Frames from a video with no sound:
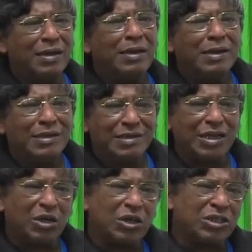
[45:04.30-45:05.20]
in the
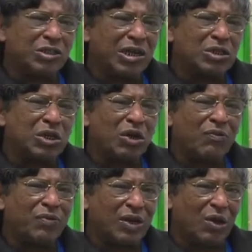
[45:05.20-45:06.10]
construction
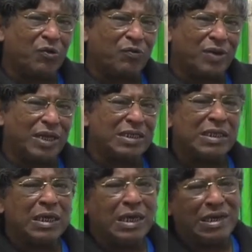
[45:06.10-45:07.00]
of a noun phrase,
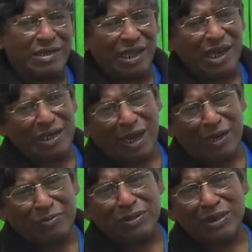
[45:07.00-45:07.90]
there
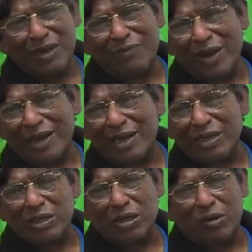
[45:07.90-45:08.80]
comes a
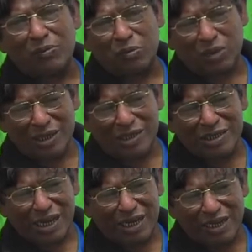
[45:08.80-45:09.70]
variety of words
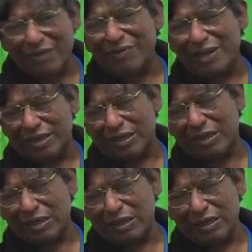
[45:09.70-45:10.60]
and even
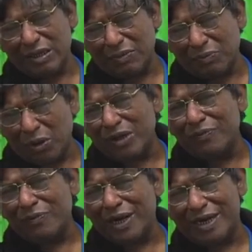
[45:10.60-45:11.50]
the
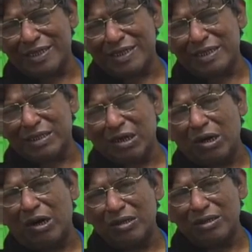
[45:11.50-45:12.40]
modifiers
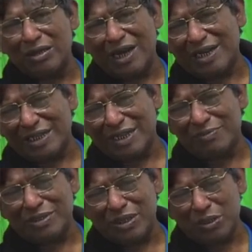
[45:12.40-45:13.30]
or the
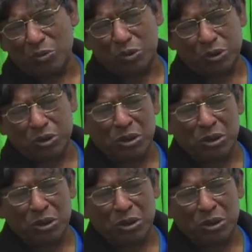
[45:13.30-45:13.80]
items used